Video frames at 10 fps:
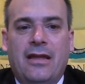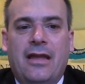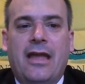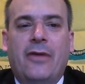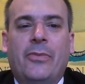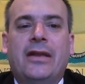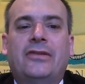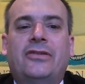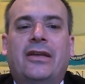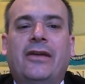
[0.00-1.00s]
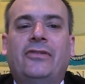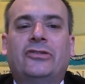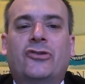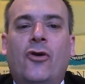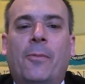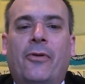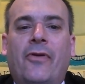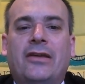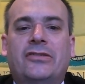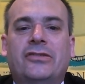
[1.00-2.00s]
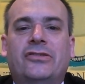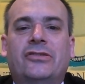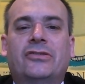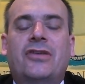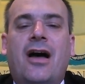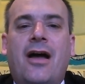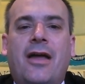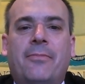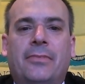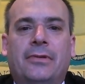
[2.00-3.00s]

And we need to give these corporations time.